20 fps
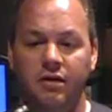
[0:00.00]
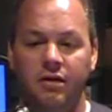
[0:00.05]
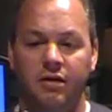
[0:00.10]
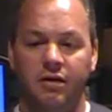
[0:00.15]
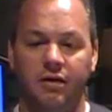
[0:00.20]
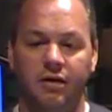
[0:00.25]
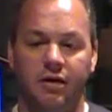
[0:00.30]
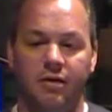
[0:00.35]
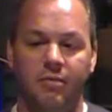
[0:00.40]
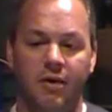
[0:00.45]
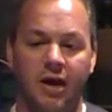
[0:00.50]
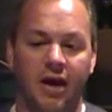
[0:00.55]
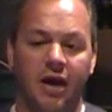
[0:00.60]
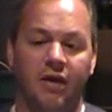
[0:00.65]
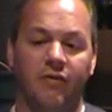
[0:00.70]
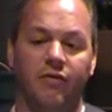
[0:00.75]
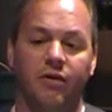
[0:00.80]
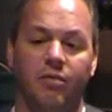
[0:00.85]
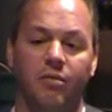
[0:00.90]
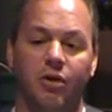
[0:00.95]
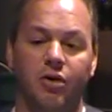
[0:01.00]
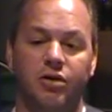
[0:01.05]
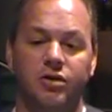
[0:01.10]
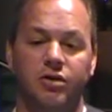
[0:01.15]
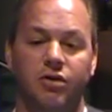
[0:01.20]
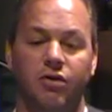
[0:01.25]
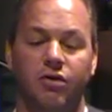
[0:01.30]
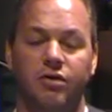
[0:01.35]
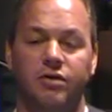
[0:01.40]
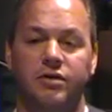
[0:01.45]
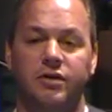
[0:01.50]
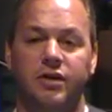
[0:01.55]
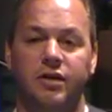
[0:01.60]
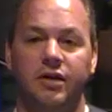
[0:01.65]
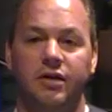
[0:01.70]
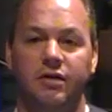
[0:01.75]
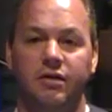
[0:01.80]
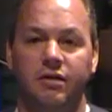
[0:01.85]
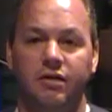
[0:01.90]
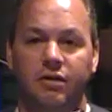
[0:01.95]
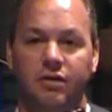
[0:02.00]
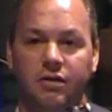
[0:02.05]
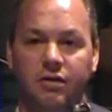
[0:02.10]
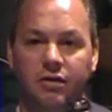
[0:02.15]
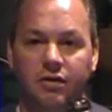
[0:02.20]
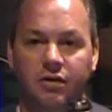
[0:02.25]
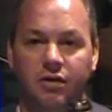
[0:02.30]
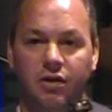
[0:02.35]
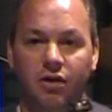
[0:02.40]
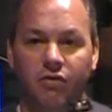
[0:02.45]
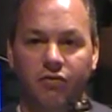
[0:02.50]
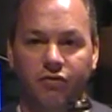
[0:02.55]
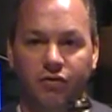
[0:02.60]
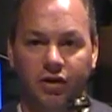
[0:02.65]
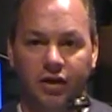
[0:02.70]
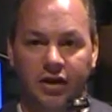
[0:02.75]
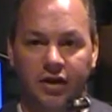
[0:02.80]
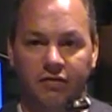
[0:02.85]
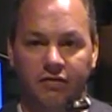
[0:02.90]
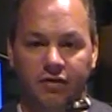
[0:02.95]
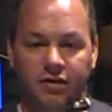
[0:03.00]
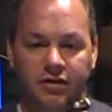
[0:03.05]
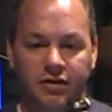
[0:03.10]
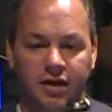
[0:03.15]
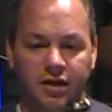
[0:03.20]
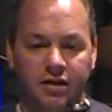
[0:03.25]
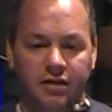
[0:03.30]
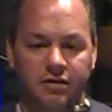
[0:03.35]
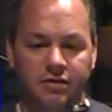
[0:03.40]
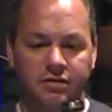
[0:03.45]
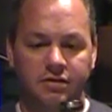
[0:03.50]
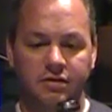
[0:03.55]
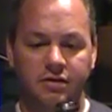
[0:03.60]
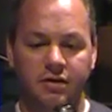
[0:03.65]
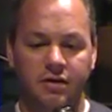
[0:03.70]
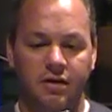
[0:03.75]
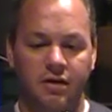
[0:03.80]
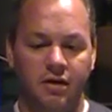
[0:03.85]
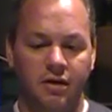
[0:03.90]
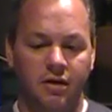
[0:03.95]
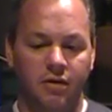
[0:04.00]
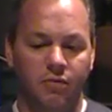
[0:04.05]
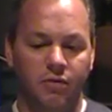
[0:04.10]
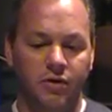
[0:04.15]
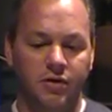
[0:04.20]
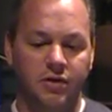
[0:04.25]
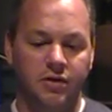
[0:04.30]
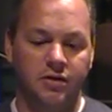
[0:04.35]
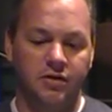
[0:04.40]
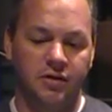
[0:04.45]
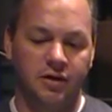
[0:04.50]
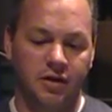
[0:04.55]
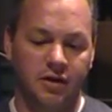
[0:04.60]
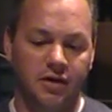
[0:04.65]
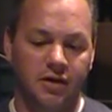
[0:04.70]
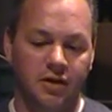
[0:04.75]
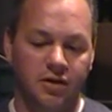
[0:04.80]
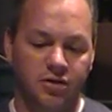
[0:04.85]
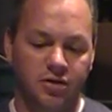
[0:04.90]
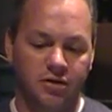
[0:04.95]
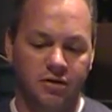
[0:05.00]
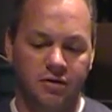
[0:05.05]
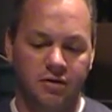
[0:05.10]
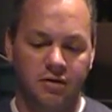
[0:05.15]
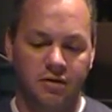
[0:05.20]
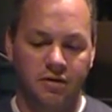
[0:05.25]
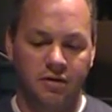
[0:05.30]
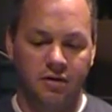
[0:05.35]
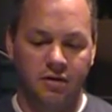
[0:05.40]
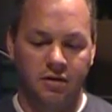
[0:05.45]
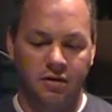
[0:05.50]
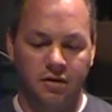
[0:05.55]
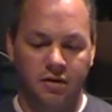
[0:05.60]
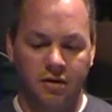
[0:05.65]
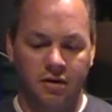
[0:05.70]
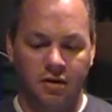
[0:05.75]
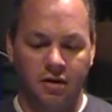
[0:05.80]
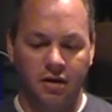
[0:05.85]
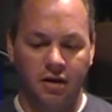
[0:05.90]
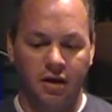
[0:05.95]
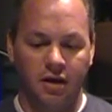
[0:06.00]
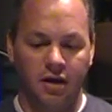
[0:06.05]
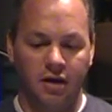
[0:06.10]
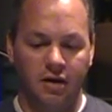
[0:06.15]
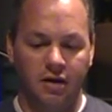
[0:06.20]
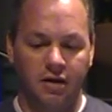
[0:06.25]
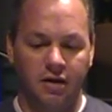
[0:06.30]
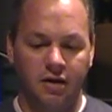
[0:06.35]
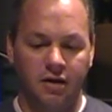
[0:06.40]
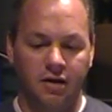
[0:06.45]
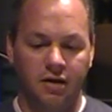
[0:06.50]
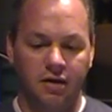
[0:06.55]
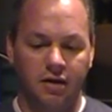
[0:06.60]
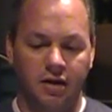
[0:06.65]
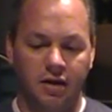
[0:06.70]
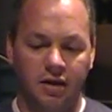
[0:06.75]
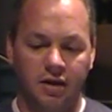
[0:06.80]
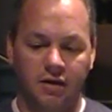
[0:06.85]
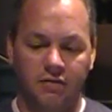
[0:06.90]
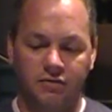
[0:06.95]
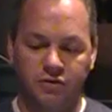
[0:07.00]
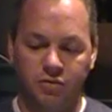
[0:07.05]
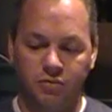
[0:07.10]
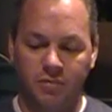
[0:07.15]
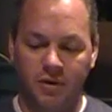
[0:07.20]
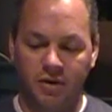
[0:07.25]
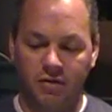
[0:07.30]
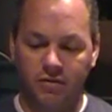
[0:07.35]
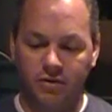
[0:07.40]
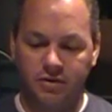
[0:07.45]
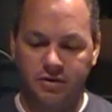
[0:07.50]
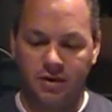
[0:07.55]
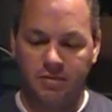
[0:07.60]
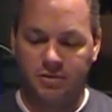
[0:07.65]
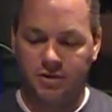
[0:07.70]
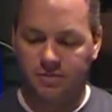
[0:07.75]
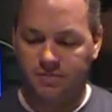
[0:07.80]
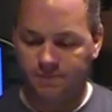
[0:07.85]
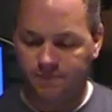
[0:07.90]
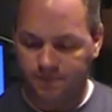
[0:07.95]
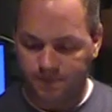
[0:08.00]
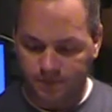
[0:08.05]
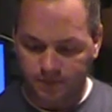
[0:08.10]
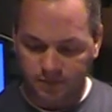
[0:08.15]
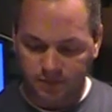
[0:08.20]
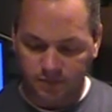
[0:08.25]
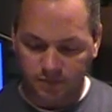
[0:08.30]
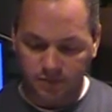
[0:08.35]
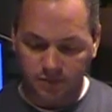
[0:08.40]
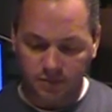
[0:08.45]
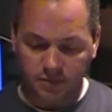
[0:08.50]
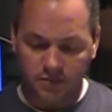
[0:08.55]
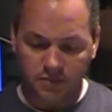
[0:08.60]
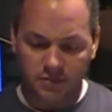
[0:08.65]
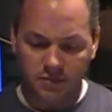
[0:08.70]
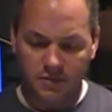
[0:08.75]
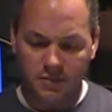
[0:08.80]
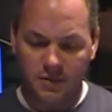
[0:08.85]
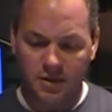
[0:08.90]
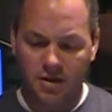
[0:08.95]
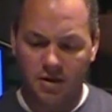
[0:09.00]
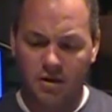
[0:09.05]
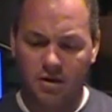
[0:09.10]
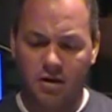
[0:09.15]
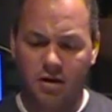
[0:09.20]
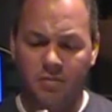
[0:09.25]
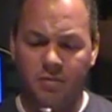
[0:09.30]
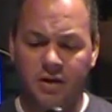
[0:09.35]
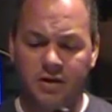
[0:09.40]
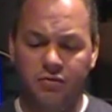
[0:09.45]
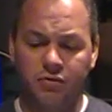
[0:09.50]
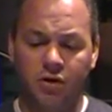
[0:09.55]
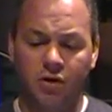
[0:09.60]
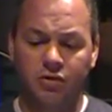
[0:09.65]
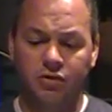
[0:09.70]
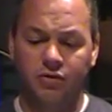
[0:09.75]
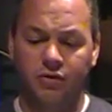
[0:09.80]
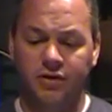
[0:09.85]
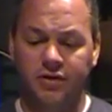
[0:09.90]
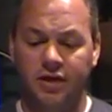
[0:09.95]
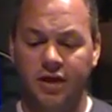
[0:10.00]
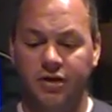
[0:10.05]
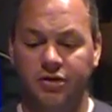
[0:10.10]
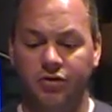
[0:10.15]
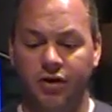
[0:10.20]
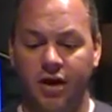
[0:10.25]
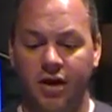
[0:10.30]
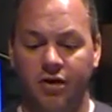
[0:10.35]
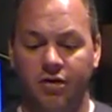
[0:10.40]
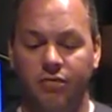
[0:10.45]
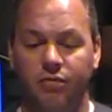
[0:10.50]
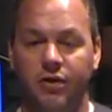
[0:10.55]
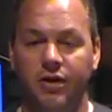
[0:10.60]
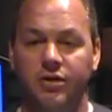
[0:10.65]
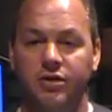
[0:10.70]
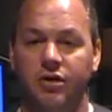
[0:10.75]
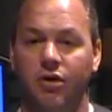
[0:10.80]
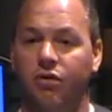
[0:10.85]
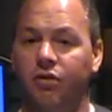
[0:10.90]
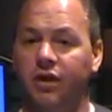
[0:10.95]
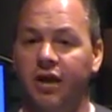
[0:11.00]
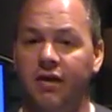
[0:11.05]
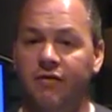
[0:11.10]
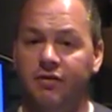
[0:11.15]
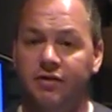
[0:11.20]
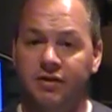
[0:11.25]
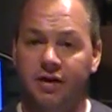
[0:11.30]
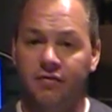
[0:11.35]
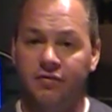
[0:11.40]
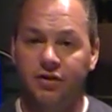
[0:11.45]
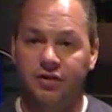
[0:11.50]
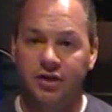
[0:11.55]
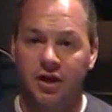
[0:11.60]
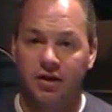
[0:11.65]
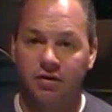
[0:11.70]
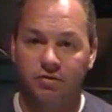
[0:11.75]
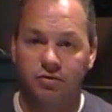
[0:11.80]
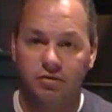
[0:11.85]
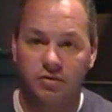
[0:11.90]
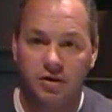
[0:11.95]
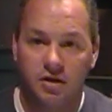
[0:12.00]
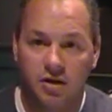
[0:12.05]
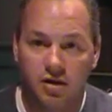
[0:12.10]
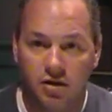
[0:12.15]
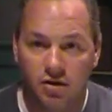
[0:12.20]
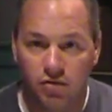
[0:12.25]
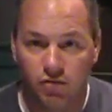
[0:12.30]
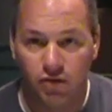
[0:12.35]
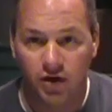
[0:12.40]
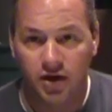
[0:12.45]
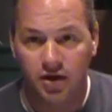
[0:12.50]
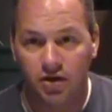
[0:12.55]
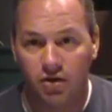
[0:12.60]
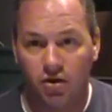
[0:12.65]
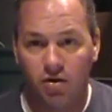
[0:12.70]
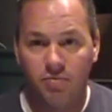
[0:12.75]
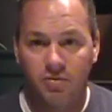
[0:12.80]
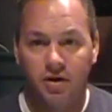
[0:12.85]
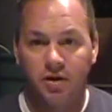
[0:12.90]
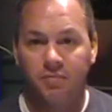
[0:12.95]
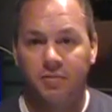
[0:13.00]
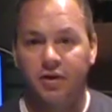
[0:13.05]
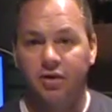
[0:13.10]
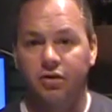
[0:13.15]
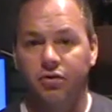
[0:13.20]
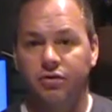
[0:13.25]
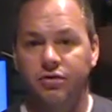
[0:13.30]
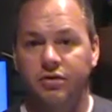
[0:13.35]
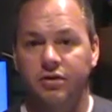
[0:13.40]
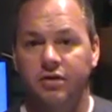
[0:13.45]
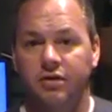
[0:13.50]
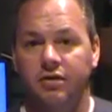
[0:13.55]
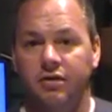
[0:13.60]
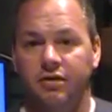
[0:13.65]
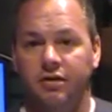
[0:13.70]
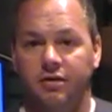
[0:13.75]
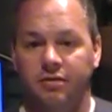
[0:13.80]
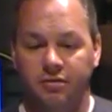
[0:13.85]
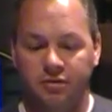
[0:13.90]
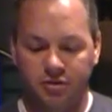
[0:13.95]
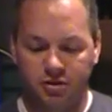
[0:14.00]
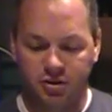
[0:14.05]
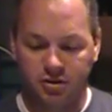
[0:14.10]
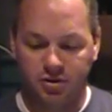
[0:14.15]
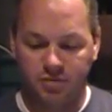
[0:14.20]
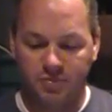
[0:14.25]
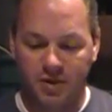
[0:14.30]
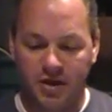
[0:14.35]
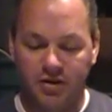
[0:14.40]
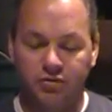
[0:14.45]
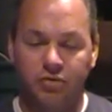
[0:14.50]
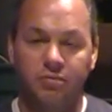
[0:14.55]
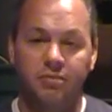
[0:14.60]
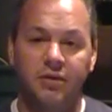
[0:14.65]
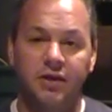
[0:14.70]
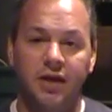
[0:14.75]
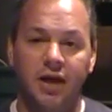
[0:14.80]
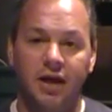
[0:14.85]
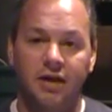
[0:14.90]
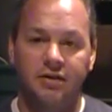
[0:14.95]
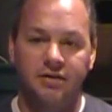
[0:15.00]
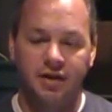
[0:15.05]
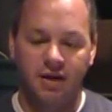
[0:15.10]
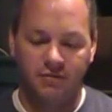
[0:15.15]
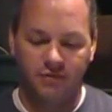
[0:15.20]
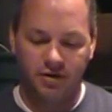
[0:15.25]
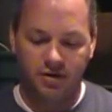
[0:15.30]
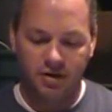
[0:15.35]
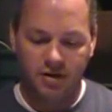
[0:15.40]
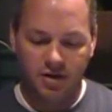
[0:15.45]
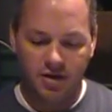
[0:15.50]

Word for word: I have the Immersion RC Cloverleaf antennas, which is an addition, and it gives you better reception. This one also has EdTracker, which I only have a 7-channel radio. I'm going to be using the Spektrum DX7,